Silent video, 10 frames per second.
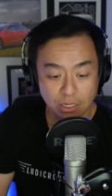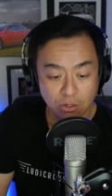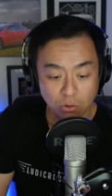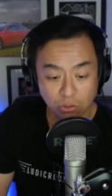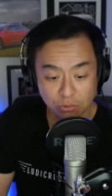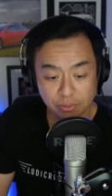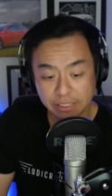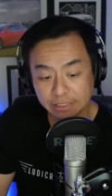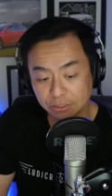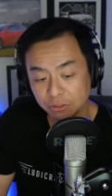all you really
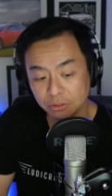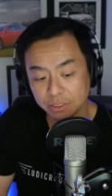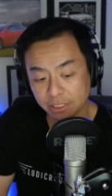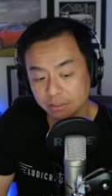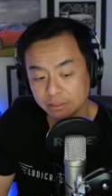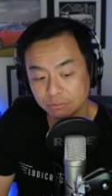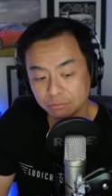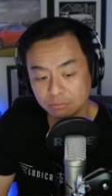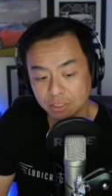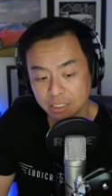need to do is actually
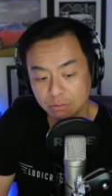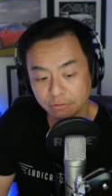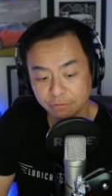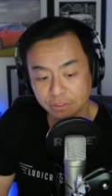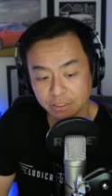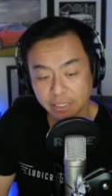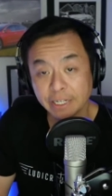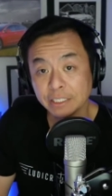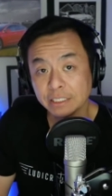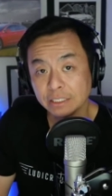refer
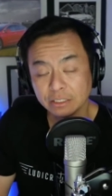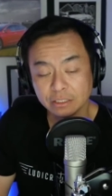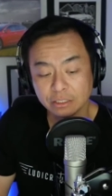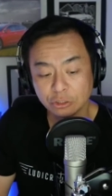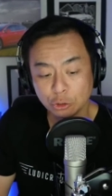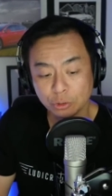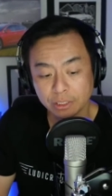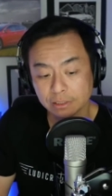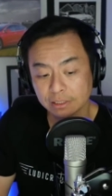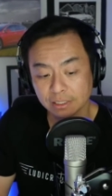a new
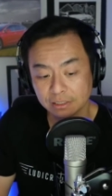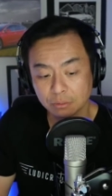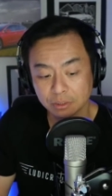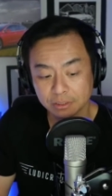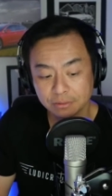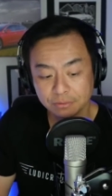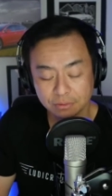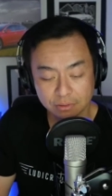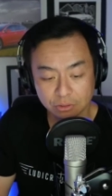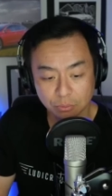Tesla customer
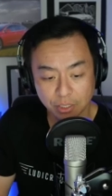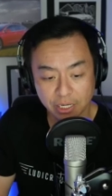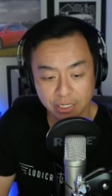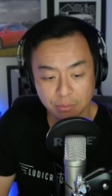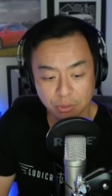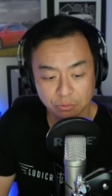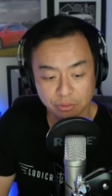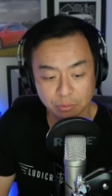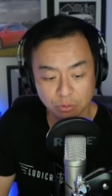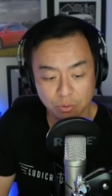to buy a Model 3,
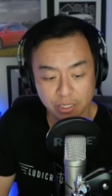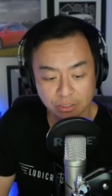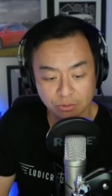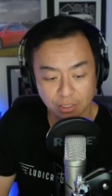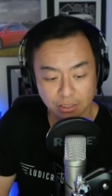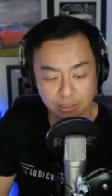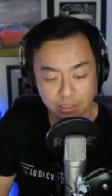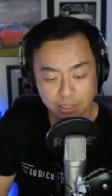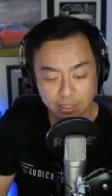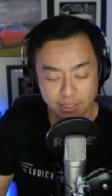Model Y in Australia.
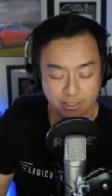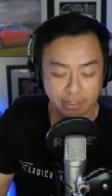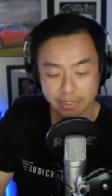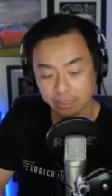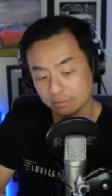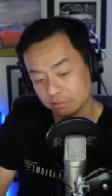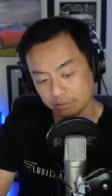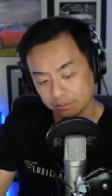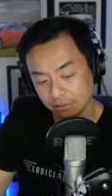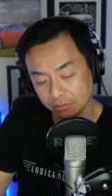And
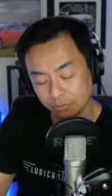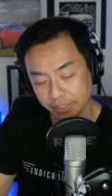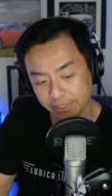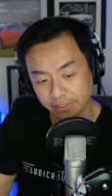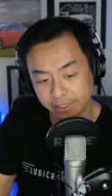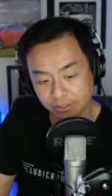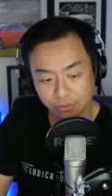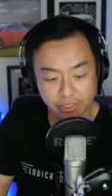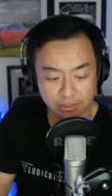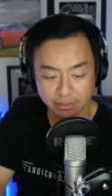if you get 10,000
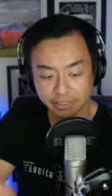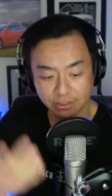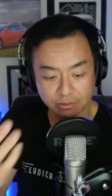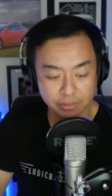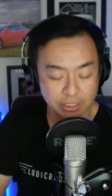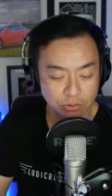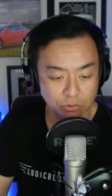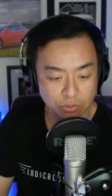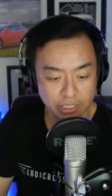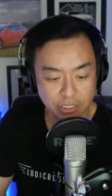credits, there you go. There's
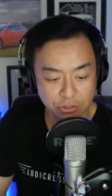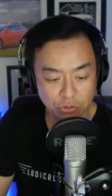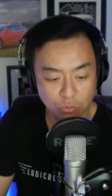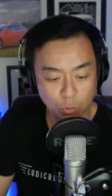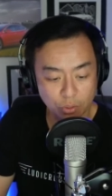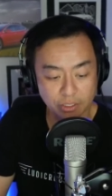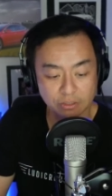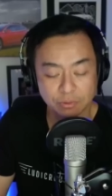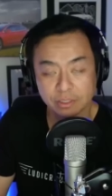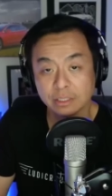your new wall connector
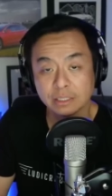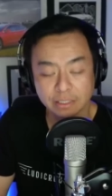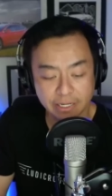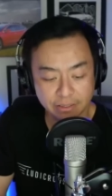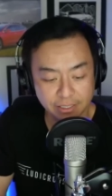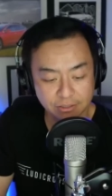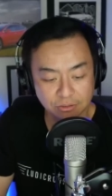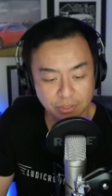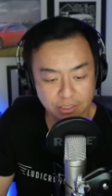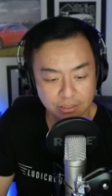right there, 8,000
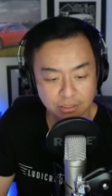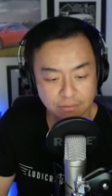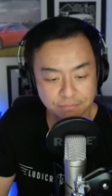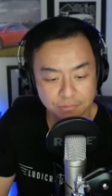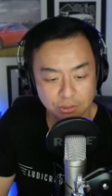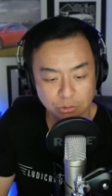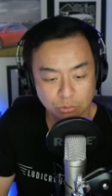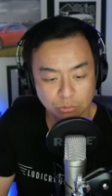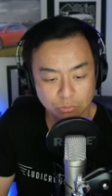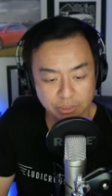credits
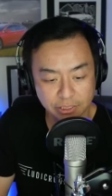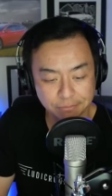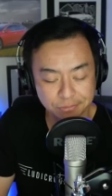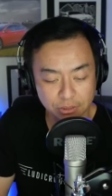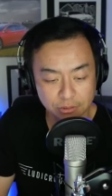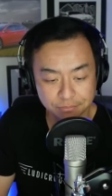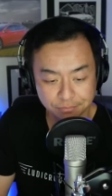to redeem. So